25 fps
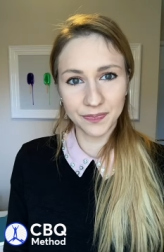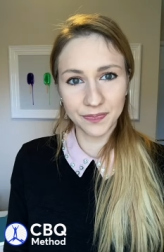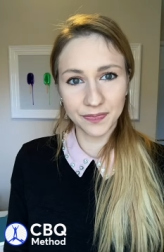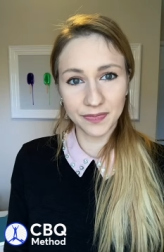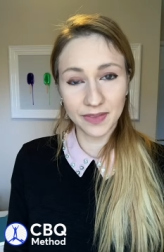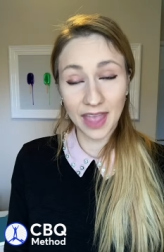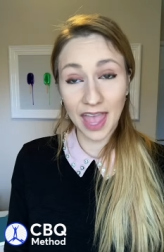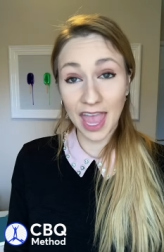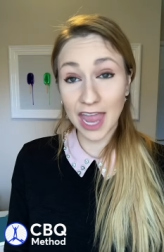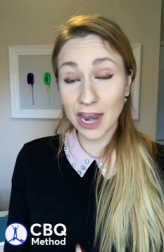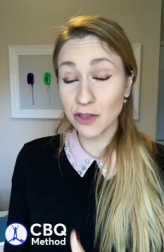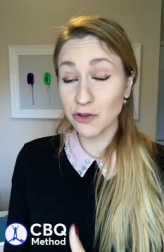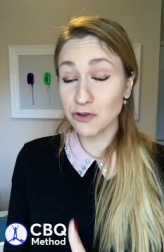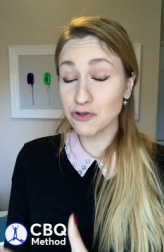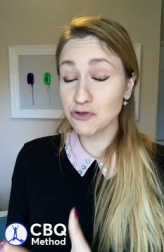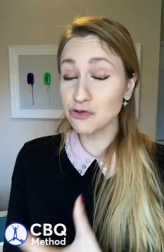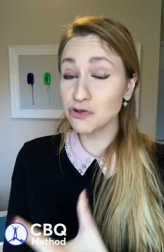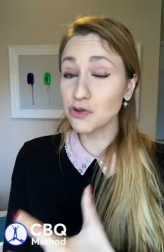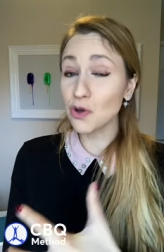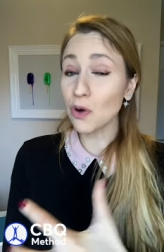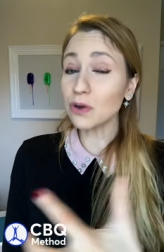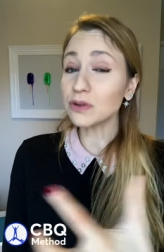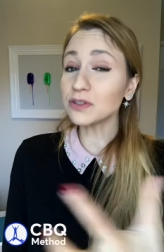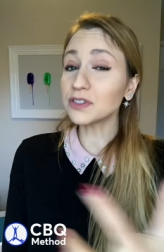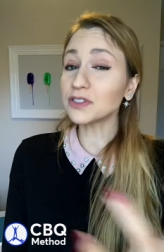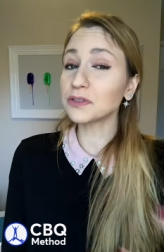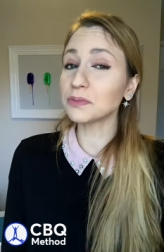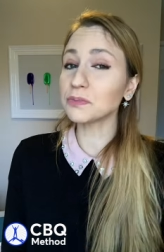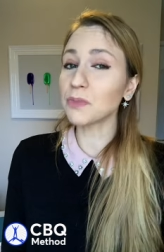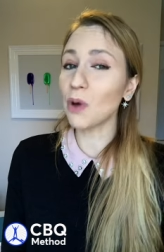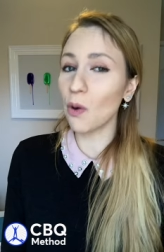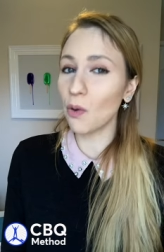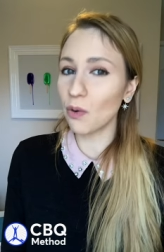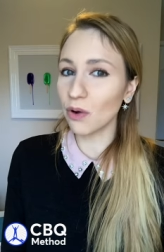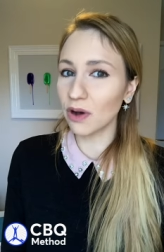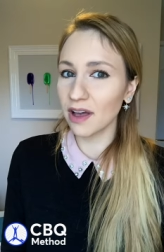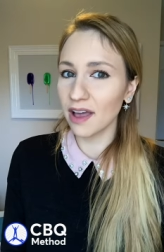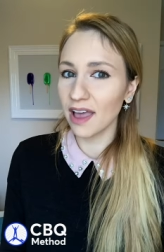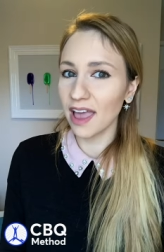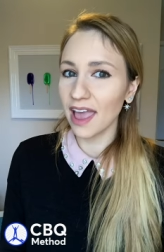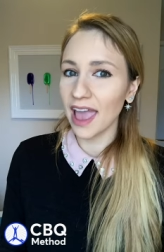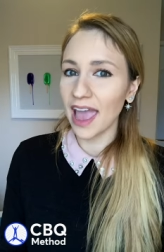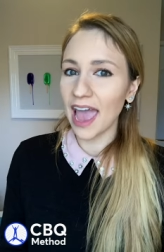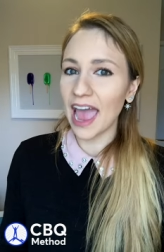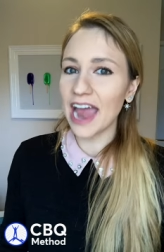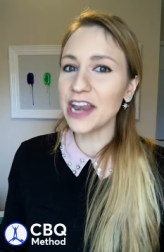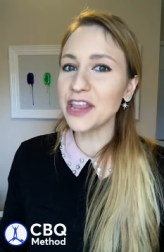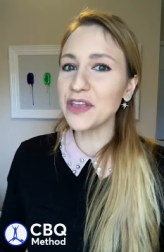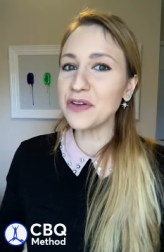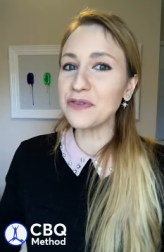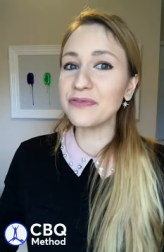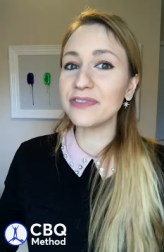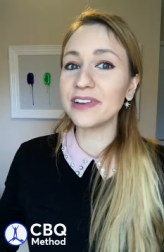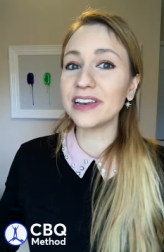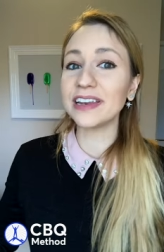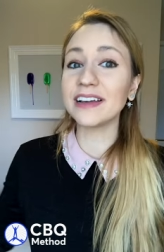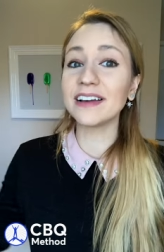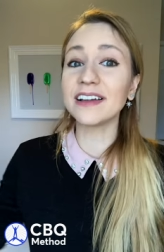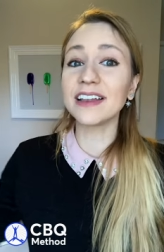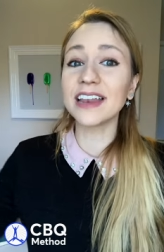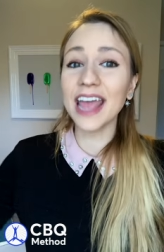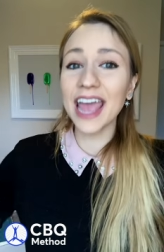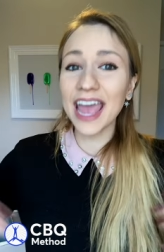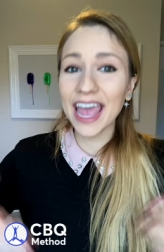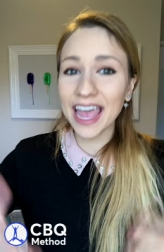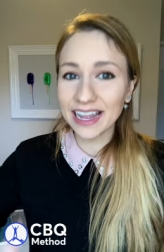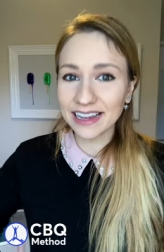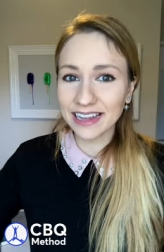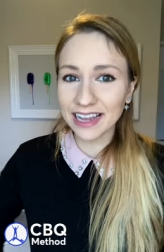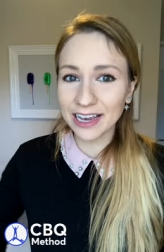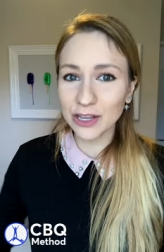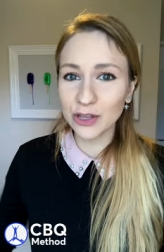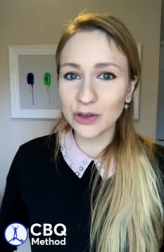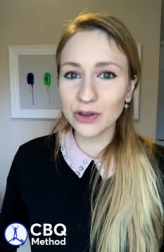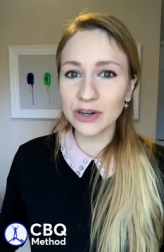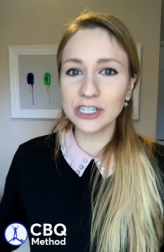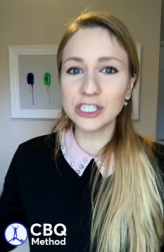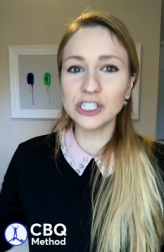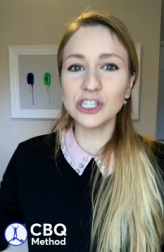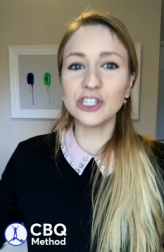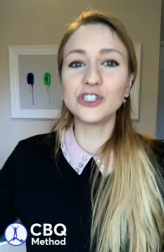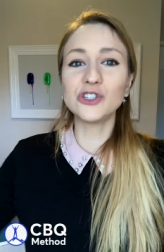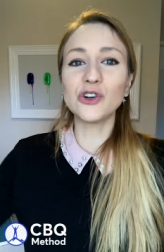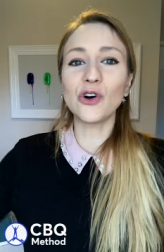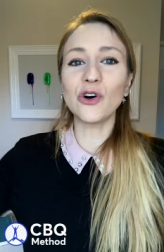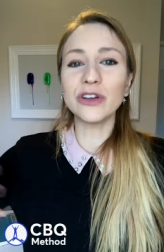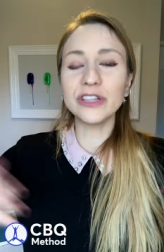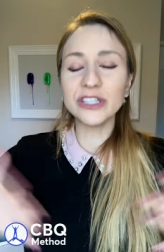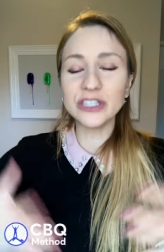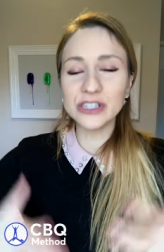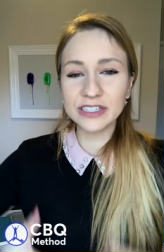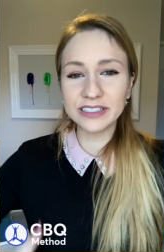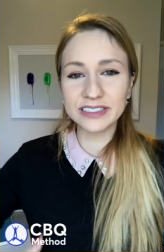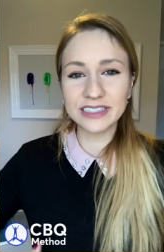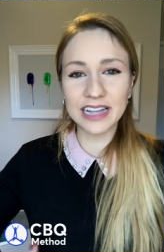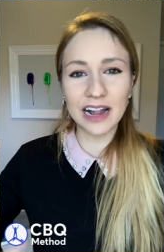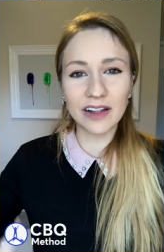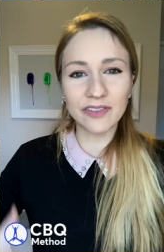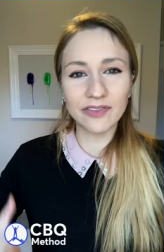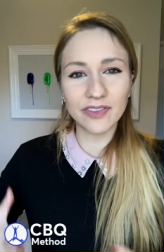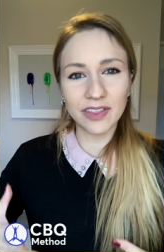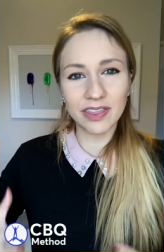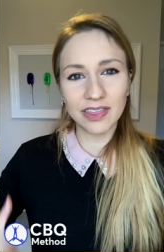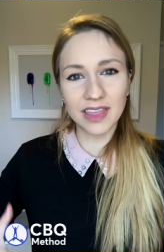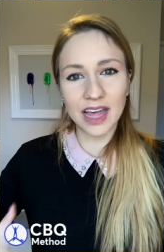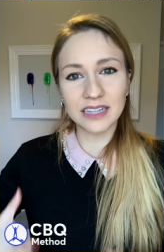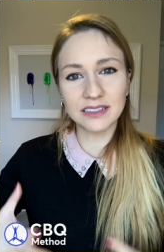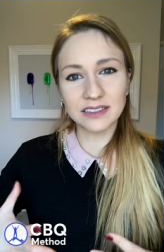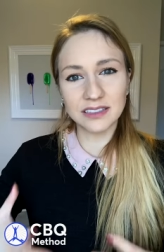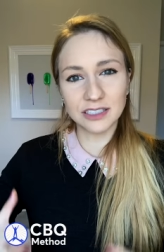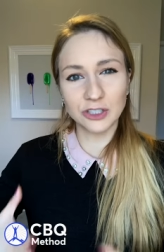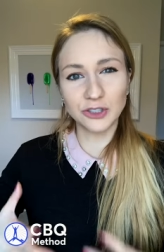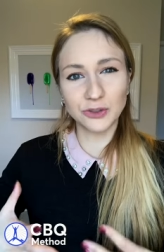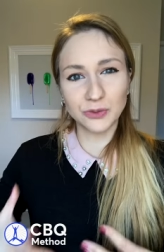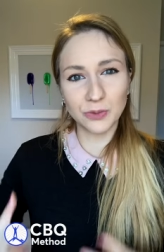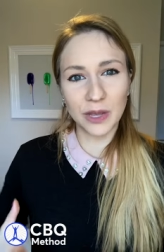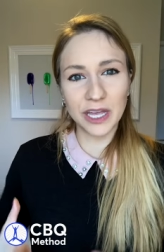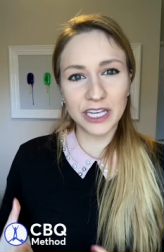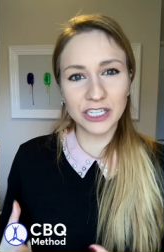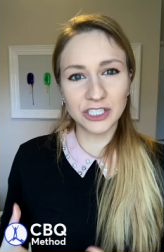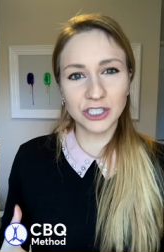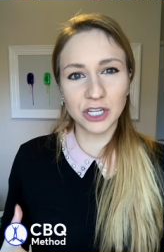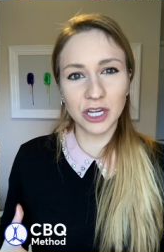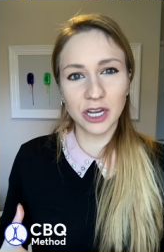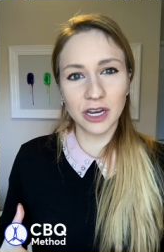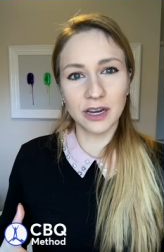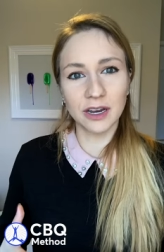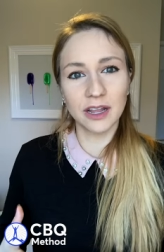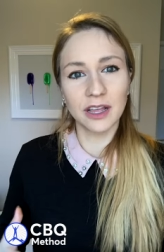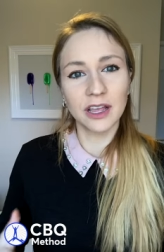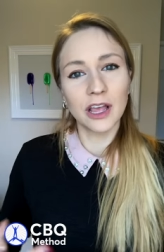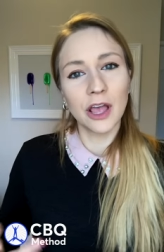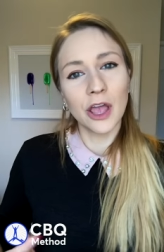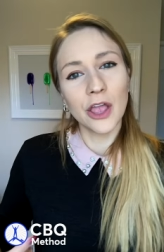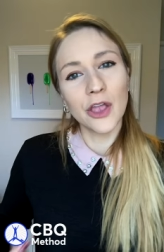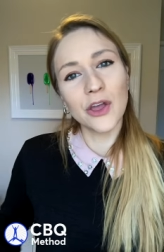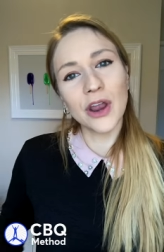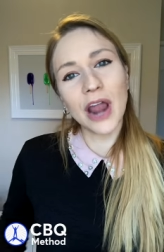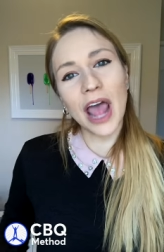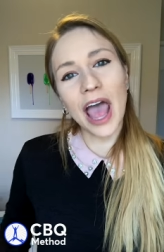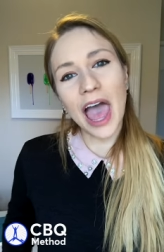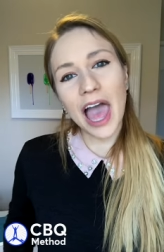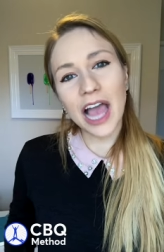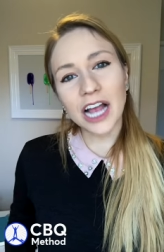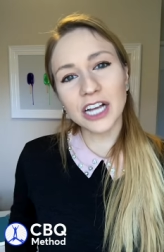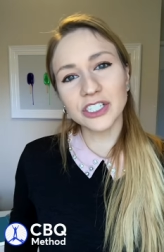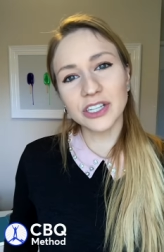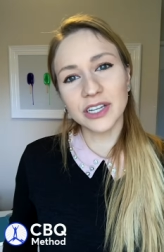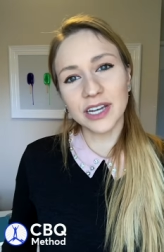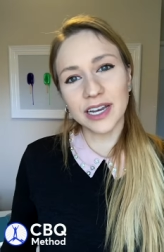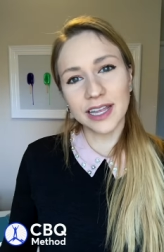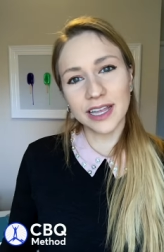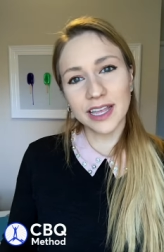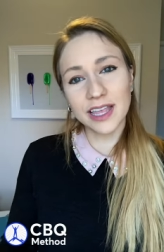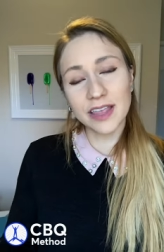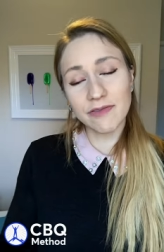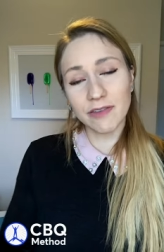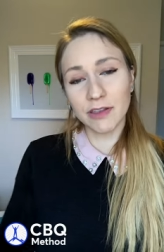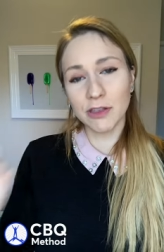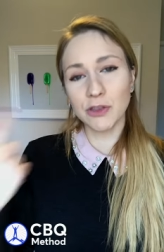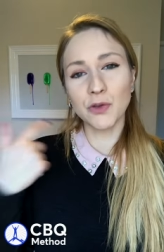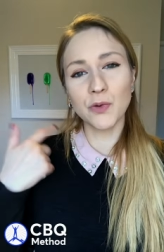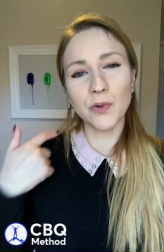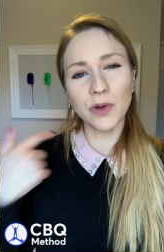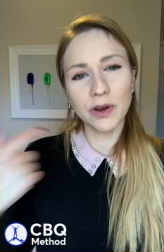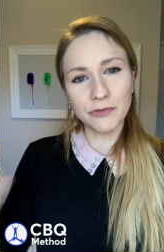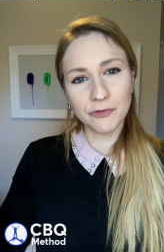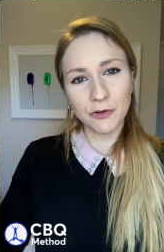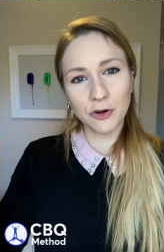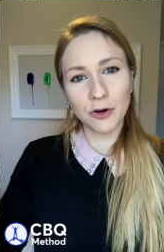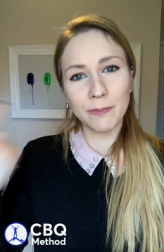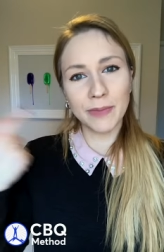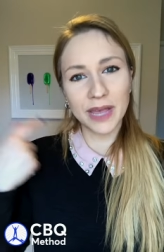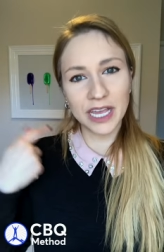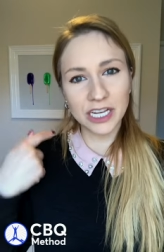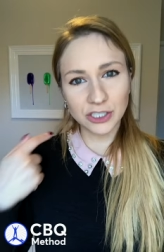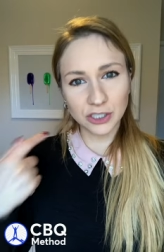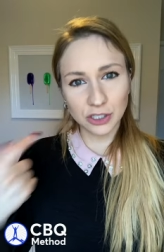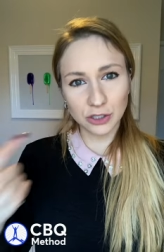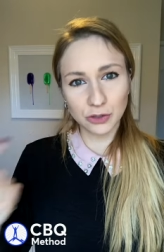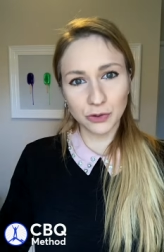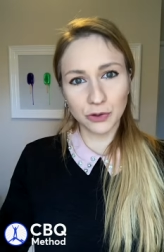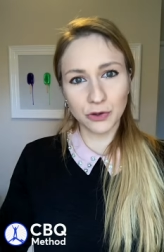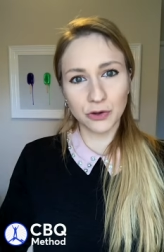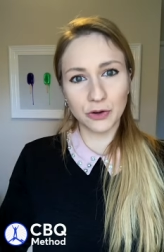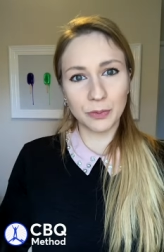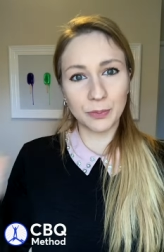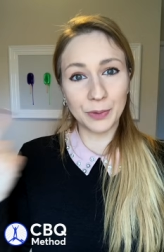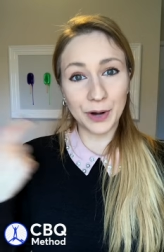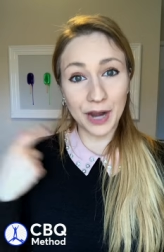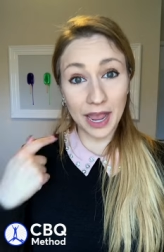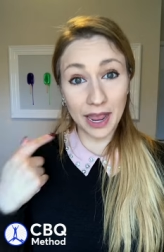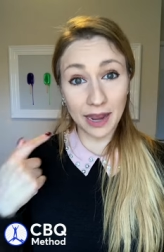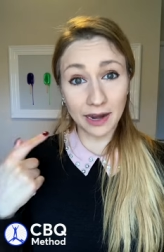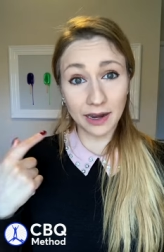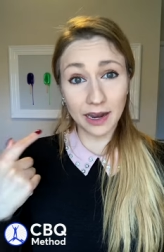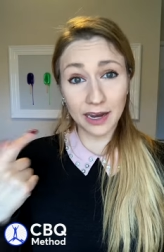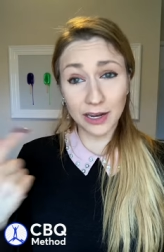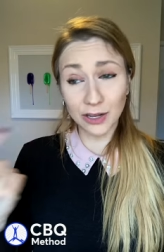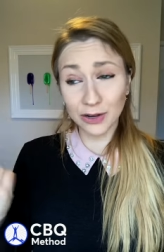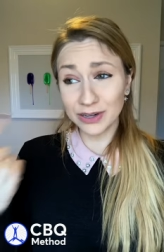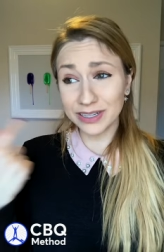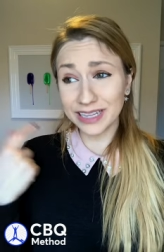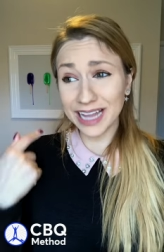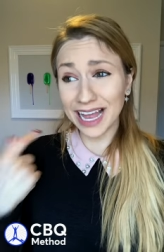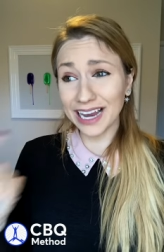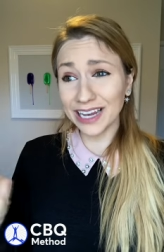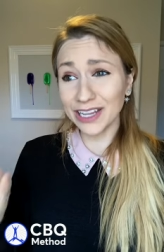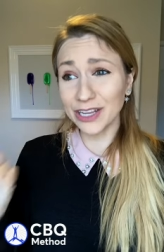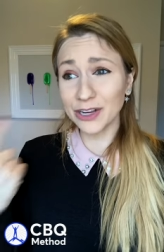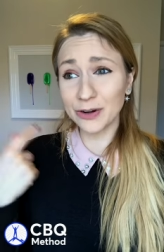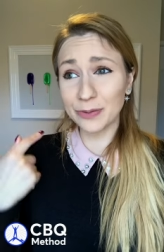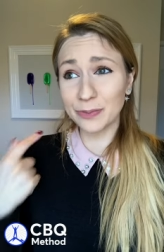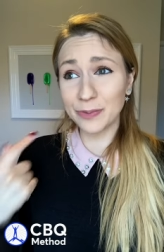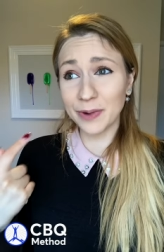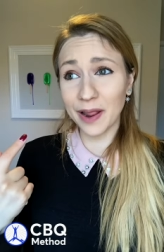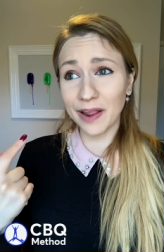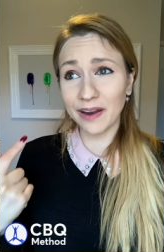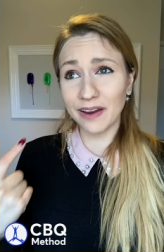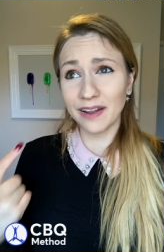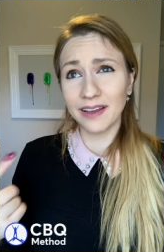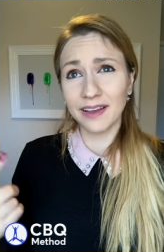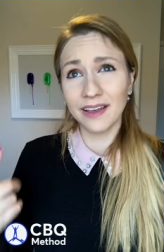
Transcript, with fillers: and you don't smoke and you feel great and you're enjoying yourself in that situation, you're actually giving new information to your brain and you're telling your brain,